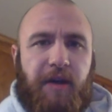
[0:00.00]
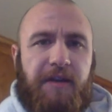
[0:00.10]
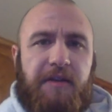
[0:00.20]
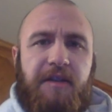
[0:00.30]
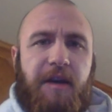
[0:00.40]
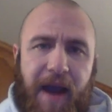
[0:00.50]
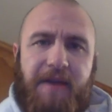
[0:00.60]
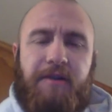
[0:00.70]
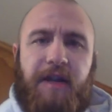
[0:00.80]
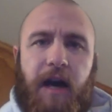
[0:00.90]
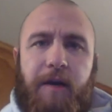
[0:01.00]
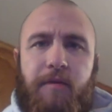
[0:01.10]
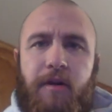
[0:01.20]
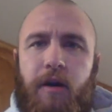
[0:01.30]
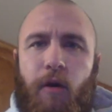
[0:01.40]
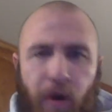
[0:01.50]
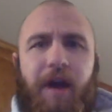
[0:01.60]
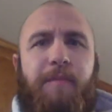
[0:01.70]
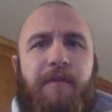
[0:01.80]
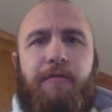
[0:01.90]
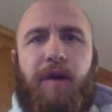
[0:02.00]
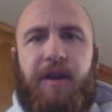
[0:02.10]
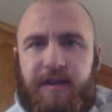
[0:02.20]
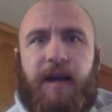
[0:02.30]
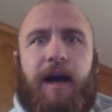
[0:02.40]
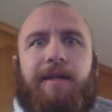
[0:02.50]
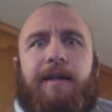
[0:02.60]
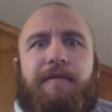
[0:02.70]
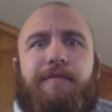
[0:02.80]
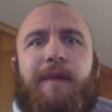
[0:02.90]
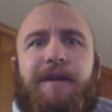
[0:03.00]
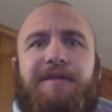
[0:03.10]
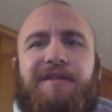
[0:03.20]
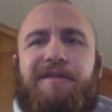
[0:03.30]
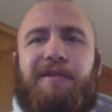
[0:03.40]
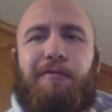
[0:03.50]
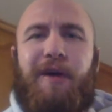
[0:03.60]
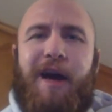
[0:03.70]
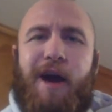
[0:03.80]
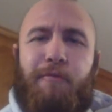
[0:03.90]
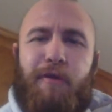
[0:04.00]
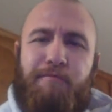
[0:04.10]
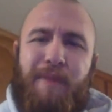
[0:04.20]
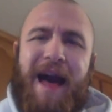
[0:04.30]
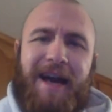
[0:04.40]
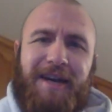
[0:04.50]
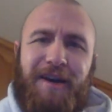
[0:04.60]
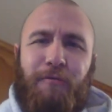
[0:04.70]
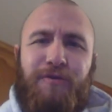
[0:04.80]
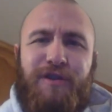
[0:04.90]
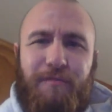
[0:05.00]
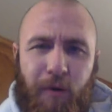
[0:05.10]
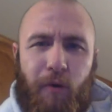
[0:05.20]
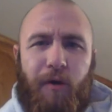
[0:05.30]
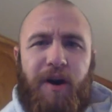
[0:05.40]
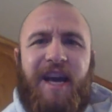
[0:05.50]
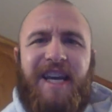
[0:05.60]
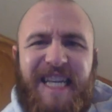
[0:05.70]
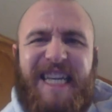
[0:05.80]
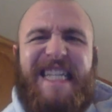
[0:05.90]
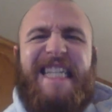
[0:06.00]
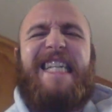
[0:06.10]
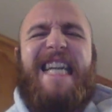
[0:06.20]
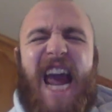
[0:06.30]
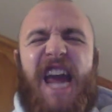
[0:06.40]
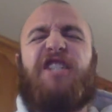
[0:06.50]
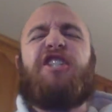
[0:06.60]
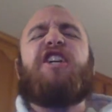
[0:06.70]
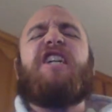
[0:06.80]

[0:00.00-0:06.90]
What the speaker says: because it's commander time. What up, everybody? It's Kylot from Magic Stew, and we're back with some more EDH